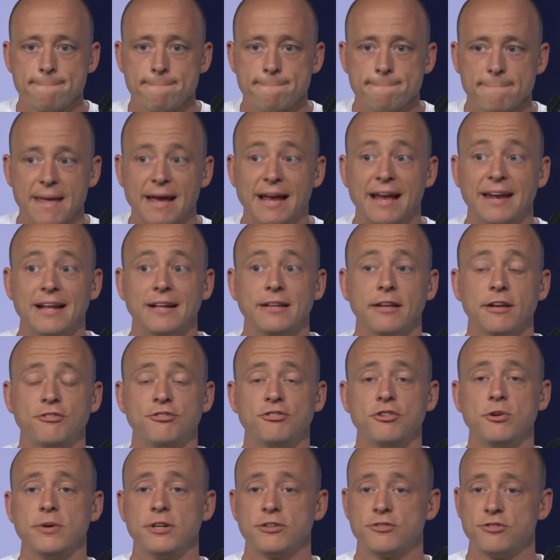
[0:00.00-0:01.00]
They got
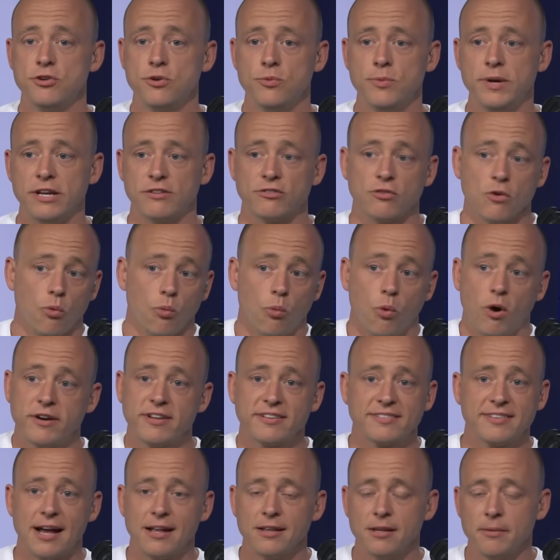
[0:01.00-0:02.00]
LSU in two weeks. What
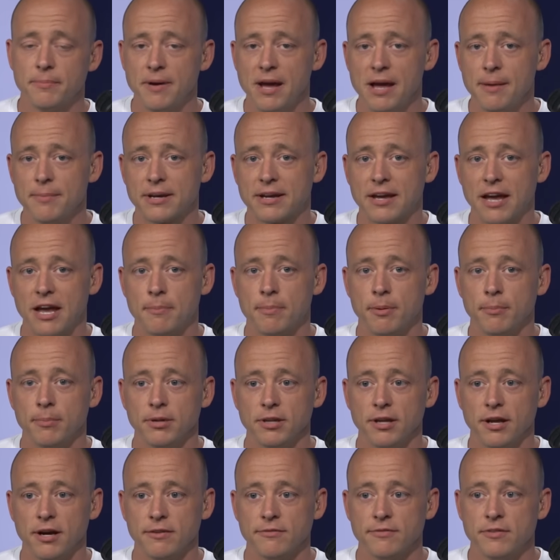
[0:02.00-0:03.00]
is Alabama
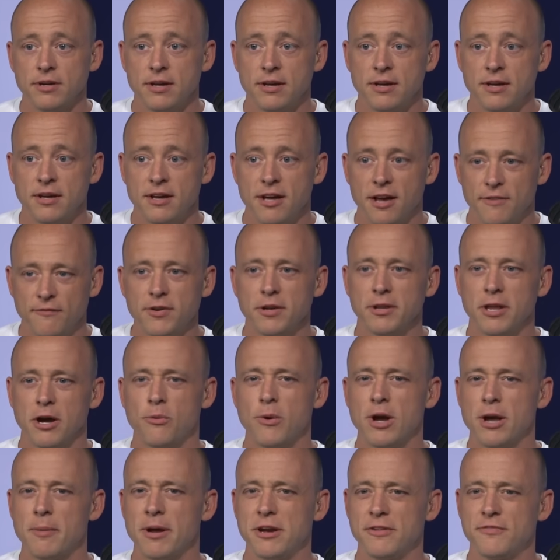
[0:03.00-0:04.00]
capable of? I feel that
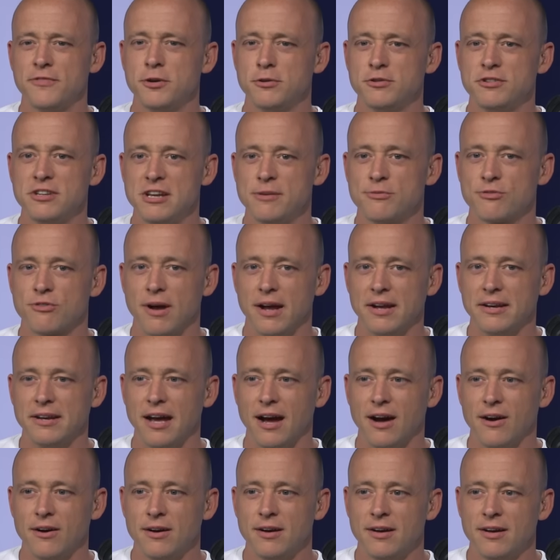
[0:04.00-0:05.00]
way about a few teams right
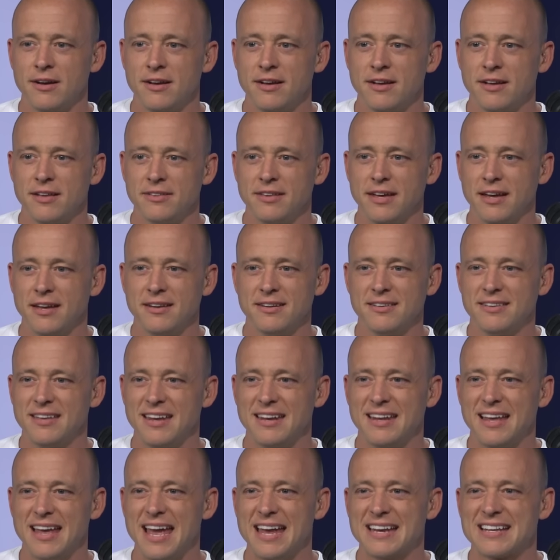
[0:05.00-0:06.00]
now that,
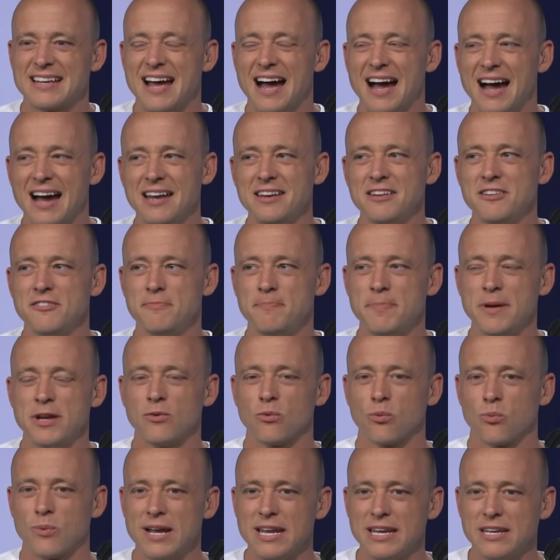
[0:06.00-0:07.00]
that had kind of
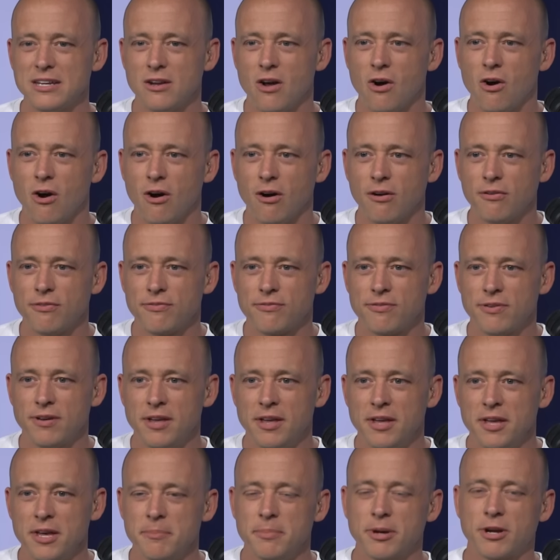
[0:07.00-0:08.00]
been written off
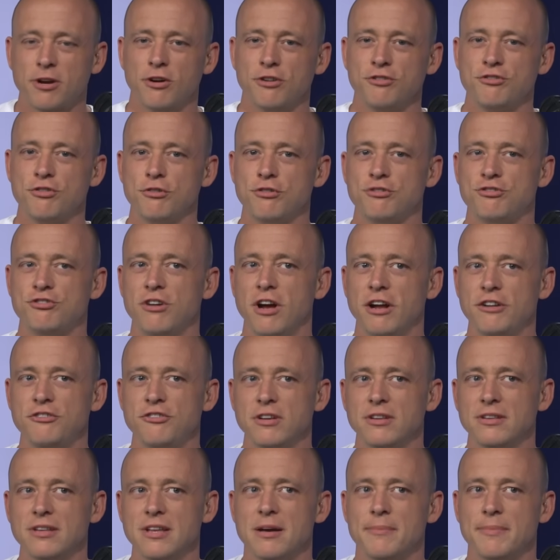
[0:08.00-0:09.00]
because you're
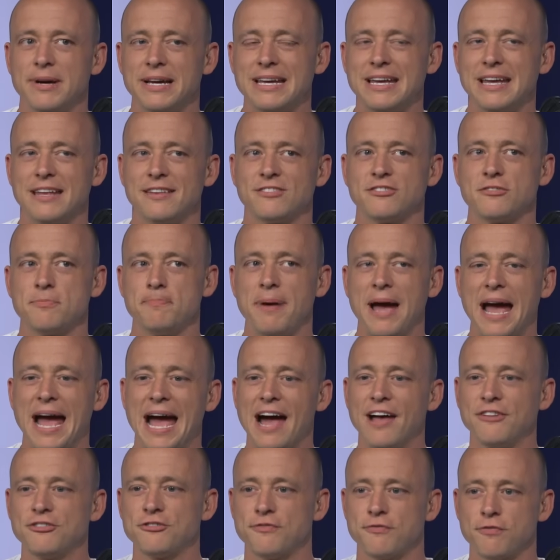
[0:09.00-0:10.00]
judging them against
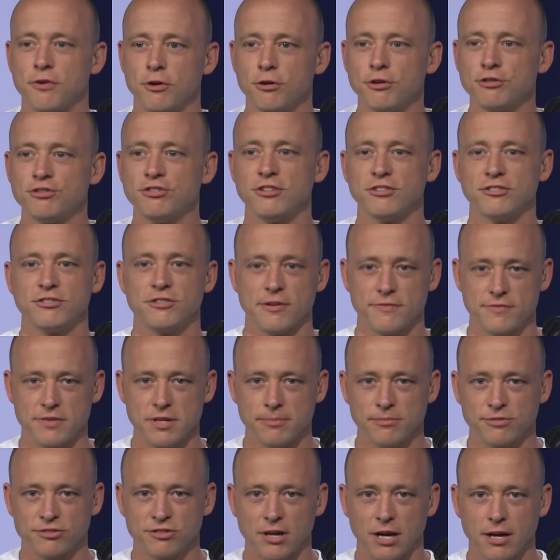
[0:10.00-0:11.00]
past versions of
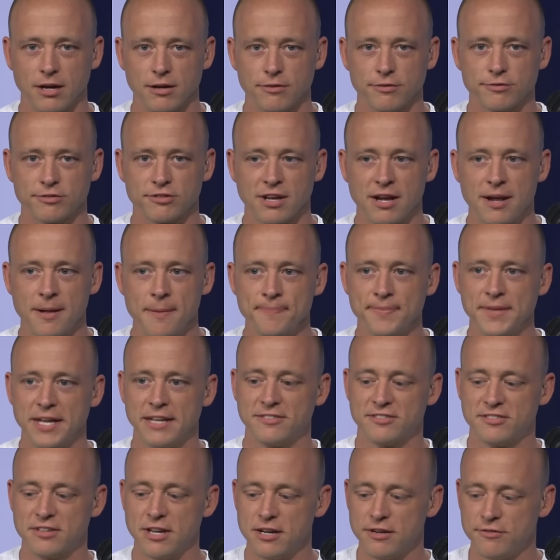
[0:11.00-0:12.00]
themselves
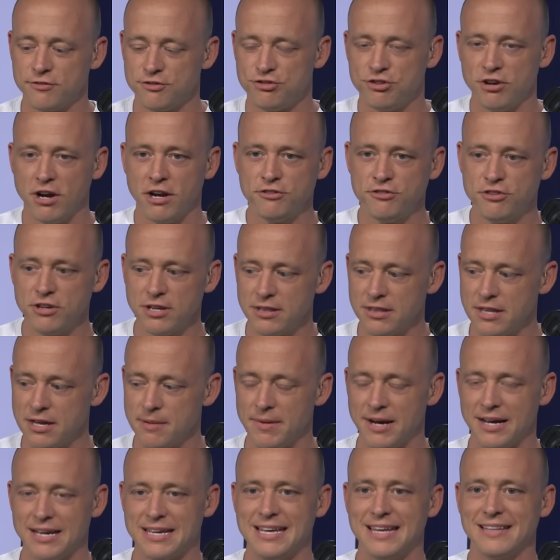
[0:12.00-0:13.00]
instead of judging them
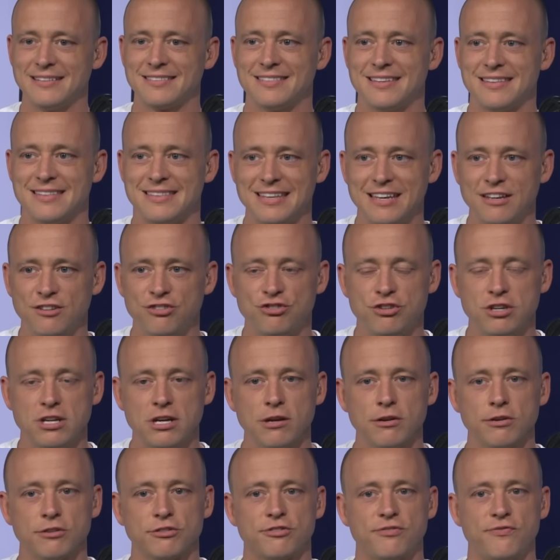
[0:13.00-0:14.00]
against this
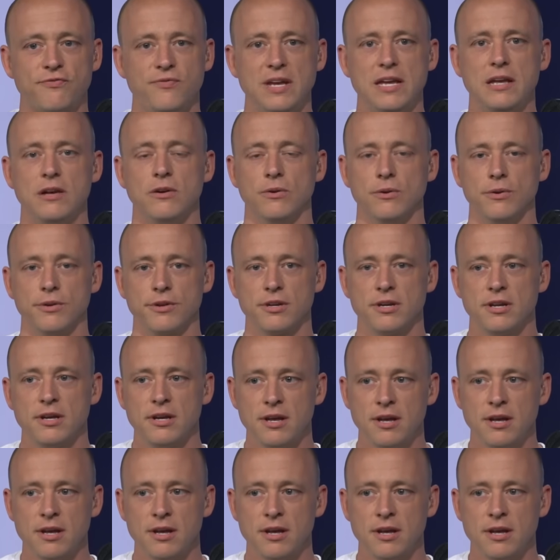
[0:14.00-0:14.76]
year's field.